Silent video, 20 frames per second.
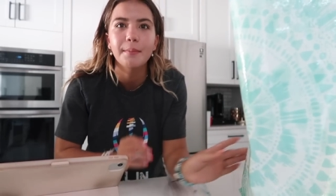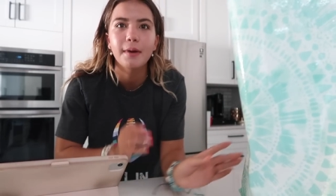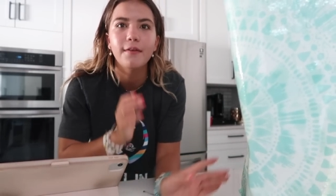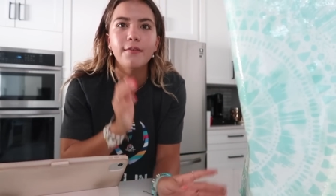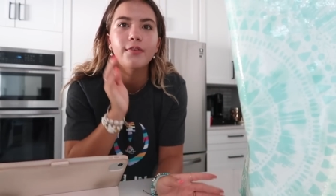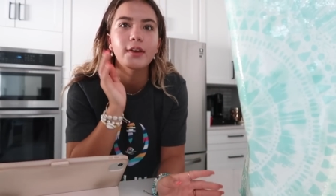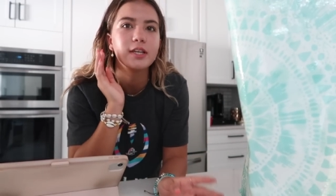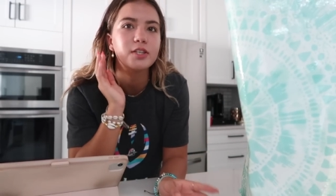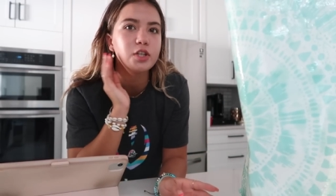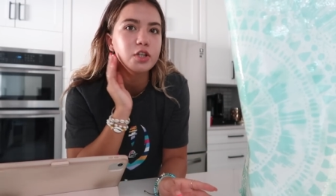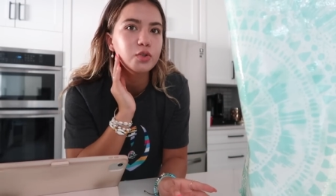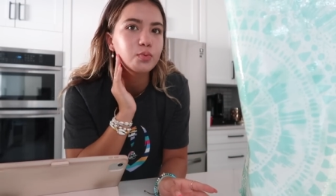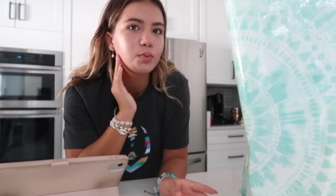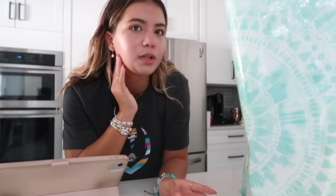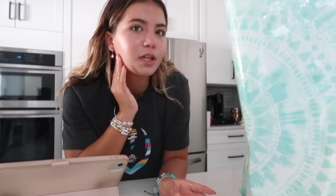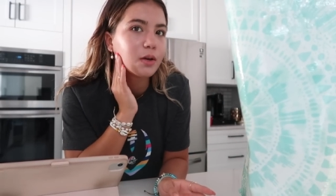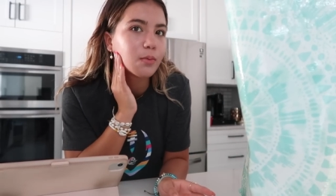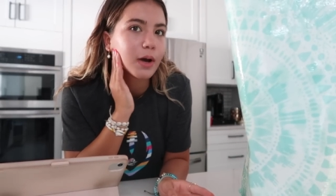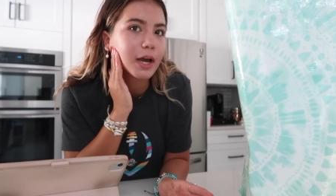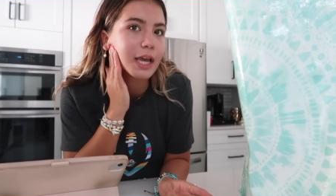My face looks
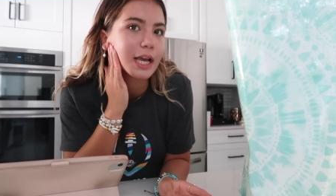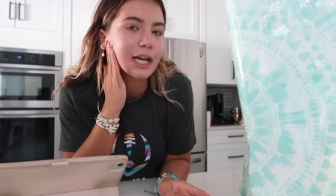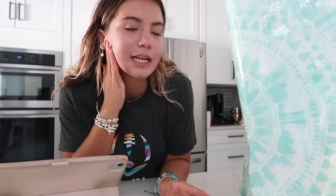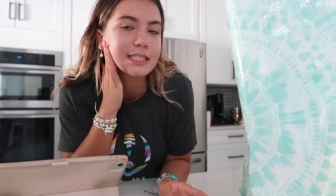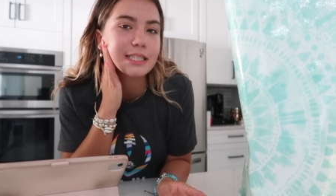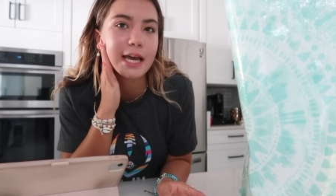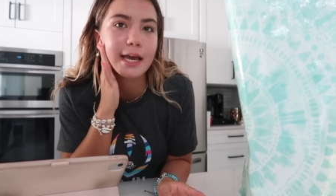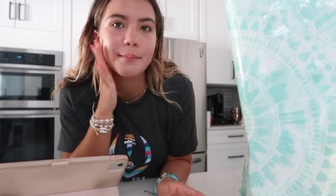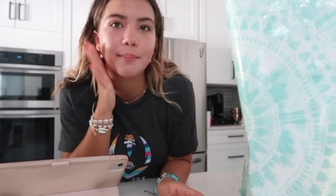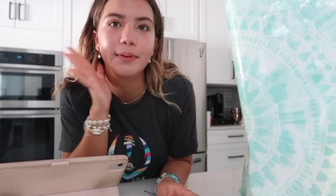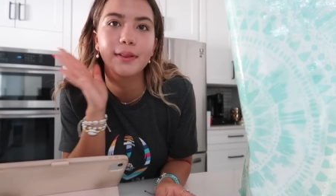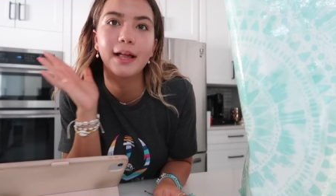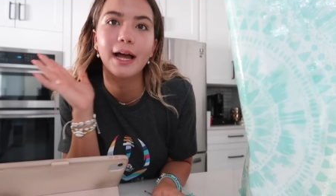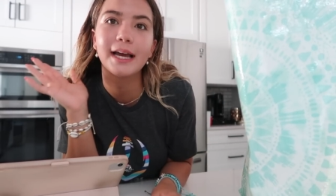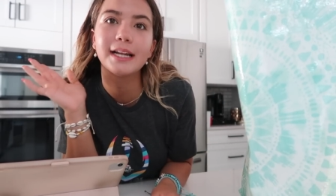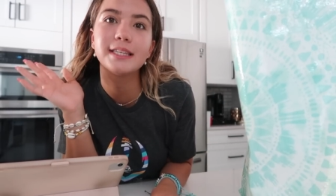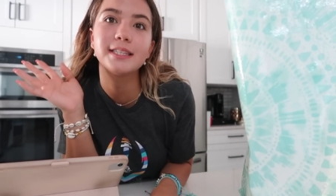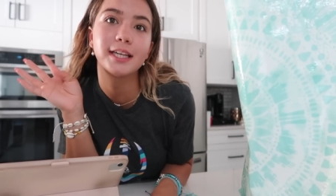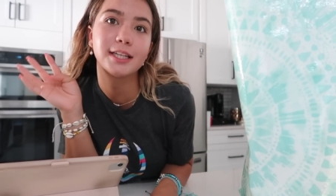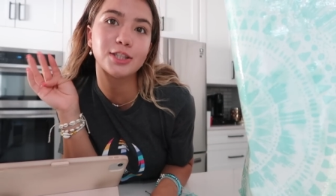really white because I
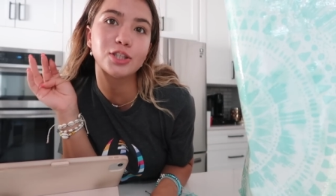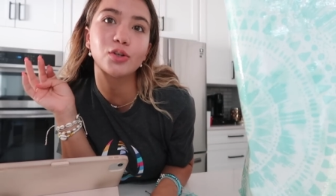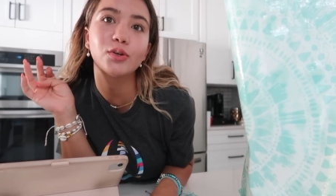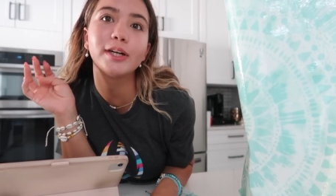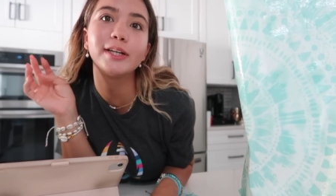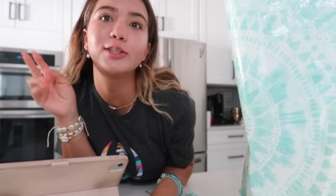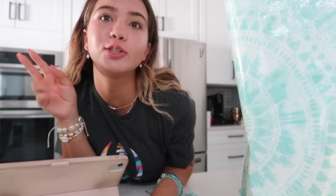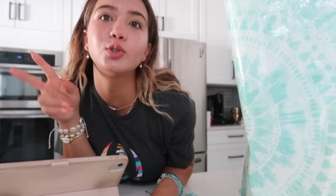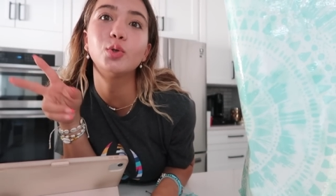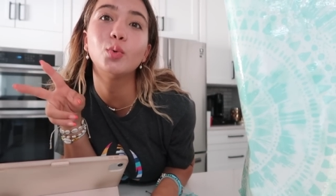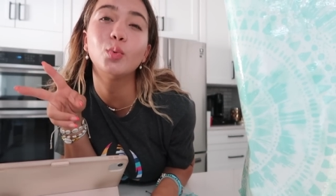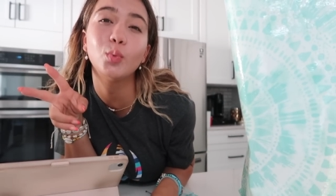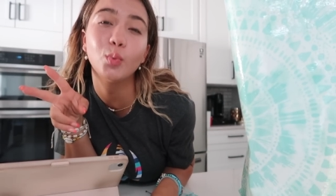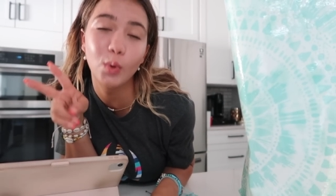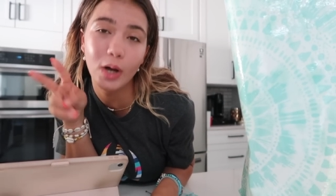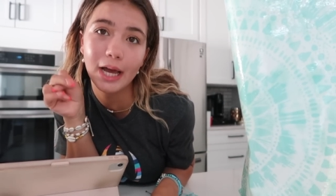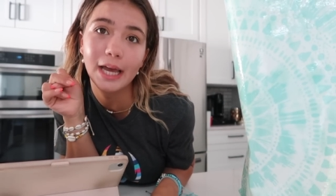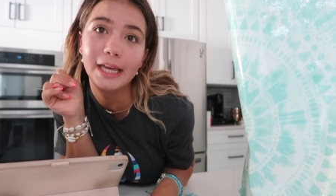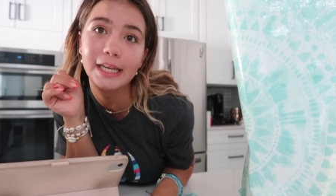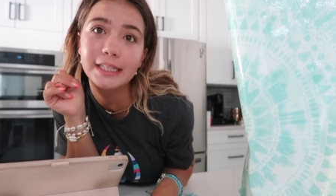applied sunscreen
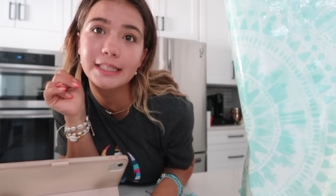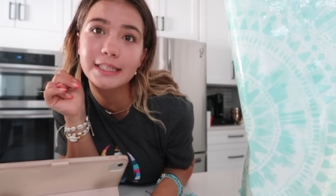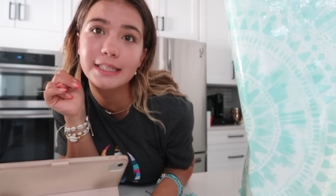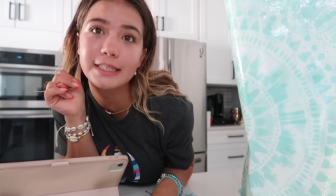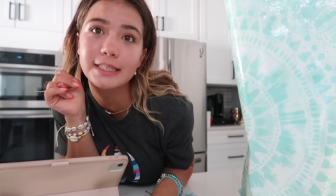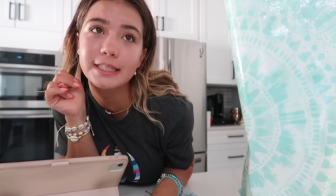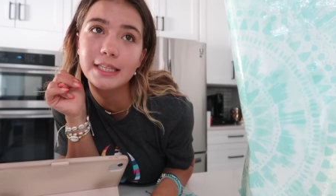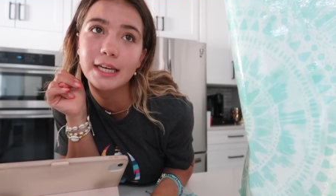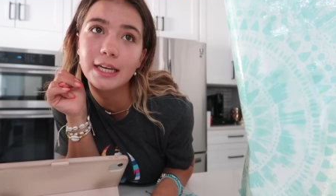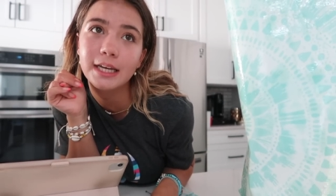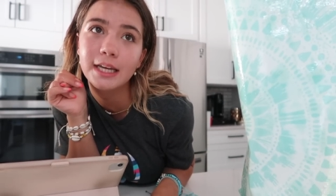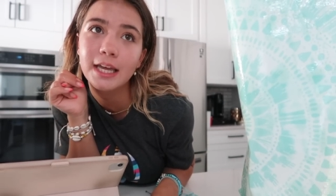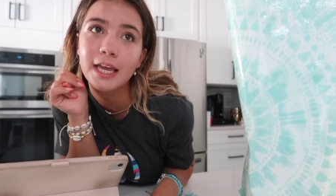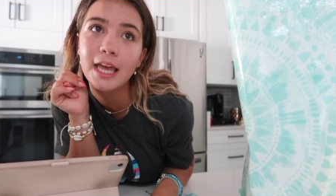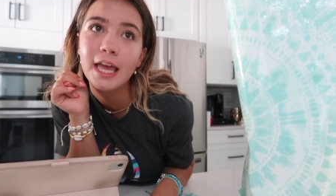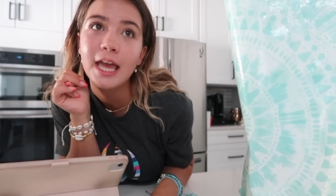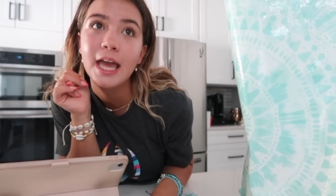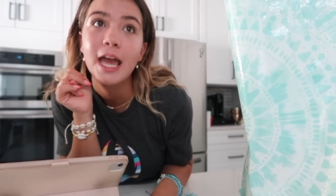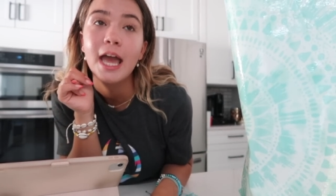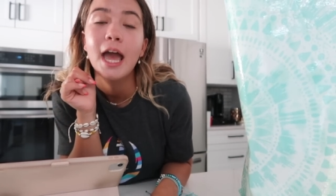twice.
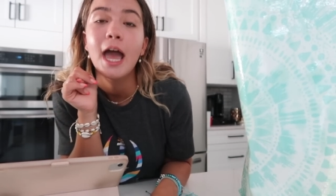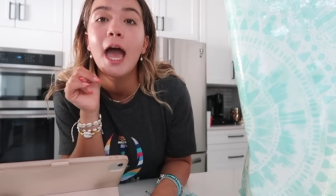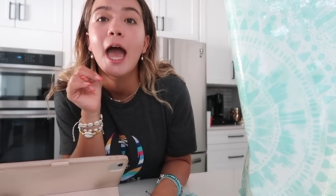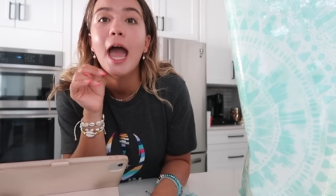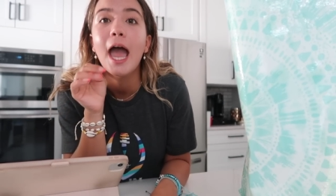Good for you.